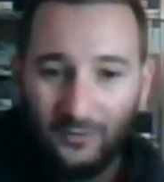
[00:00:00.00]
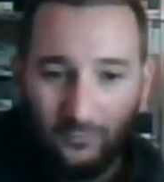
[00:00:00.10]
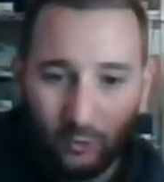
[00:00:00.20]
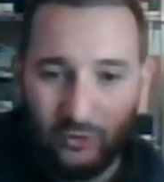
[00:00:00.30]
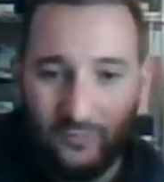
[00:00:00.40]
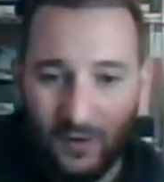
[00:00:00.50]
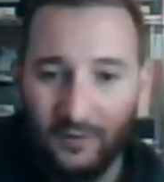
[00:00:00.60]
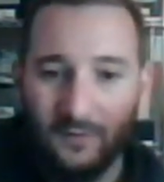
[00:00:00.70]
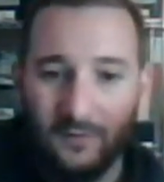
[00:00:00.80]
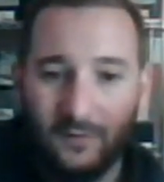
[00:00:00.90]
Roshe
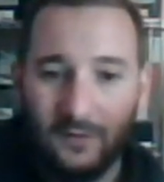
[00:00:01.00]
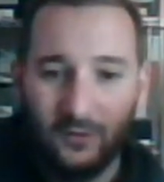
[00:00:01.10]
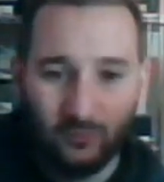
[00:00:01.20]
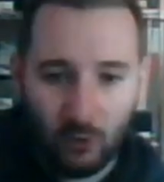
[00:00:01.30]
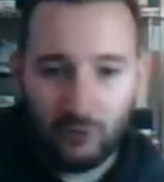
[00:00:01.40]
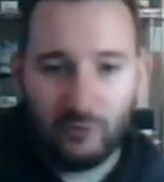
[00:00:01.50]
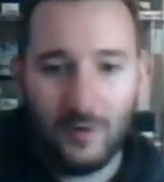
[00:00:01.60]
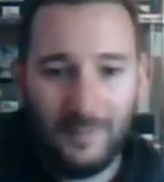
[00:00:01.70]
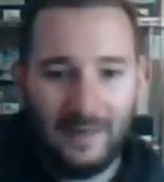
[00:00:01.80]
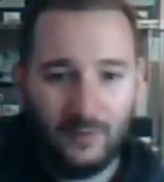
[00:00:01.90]
Run. It's a Roshe
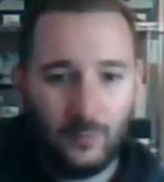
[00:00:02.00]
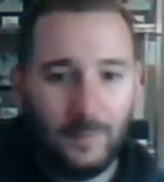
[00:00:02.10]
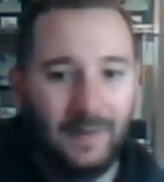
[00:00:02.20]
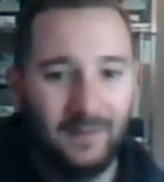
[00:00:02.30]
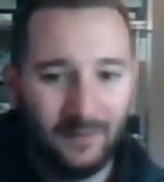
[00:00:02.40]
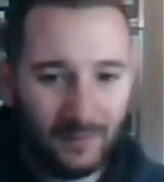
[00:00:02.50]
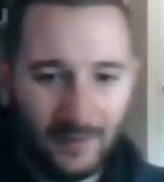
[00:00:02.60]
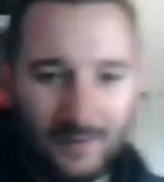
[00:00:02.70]
Run made out of sweatpants.